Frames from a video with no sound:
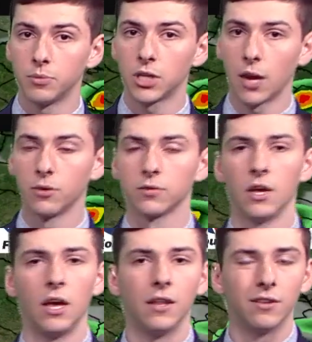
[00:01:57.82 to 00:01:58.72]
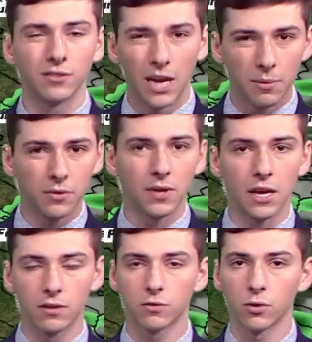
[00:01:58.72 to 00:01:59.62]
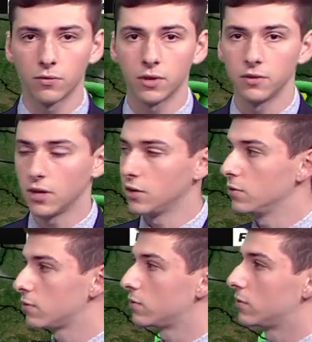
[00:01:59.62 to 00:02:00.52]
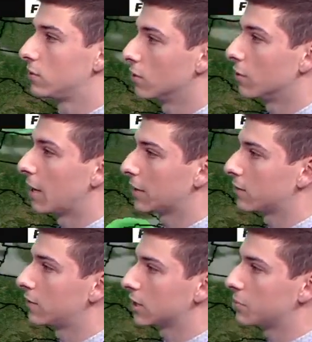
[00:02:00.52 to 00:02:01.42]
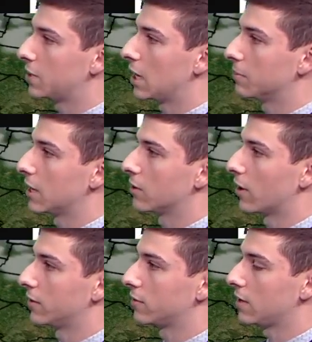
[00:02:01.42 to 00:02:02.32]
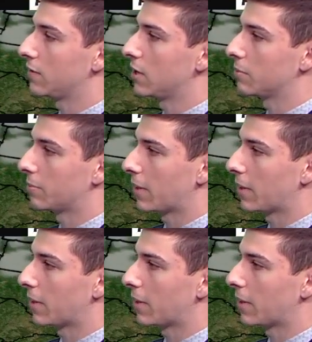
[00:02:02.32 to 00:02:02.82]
showers. The same thing sort of continues till about 6 p.m. later on this evening, but